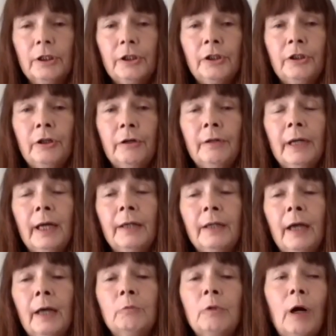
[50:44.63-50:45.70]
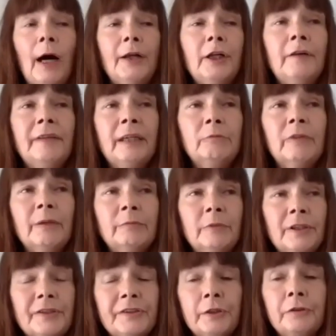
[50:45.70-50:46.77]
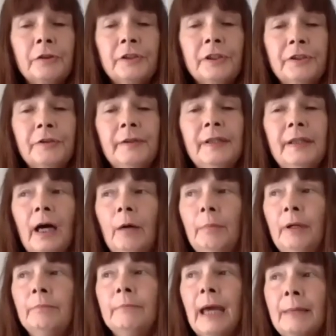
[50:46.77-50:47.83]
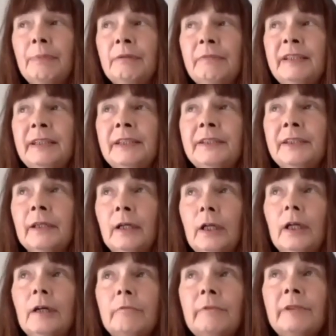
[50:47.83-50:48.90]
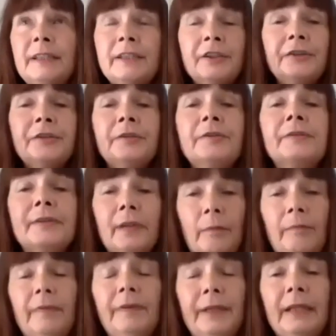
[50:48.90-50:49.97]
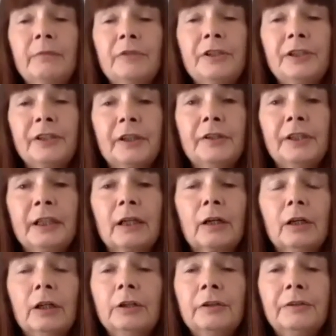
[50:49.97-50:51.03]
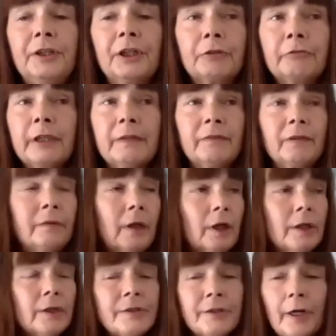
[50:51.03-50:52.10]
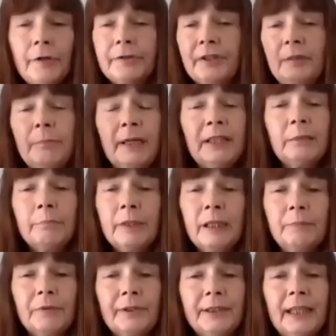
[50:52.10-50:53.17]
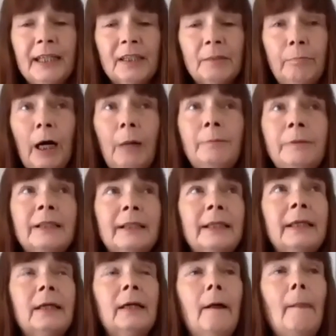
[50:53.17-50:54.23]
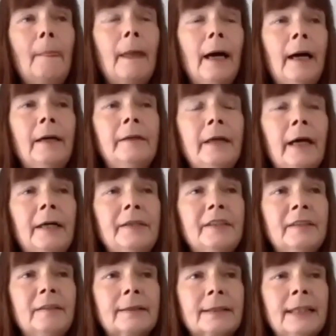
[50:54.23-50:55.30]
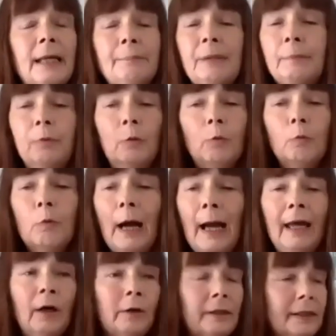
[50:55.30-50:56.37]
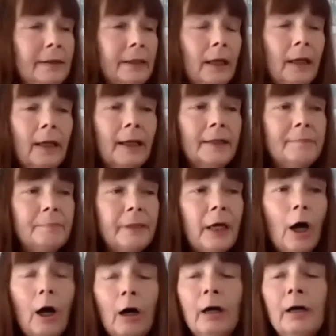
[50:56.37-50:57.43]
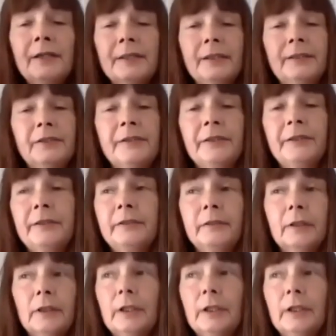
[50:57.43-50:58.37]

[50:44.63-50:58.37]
And I don't think we're so good at doing that, but maybe we need to do something which is going to include the grief of so many people together publicly, and to let people wail and be heard, and to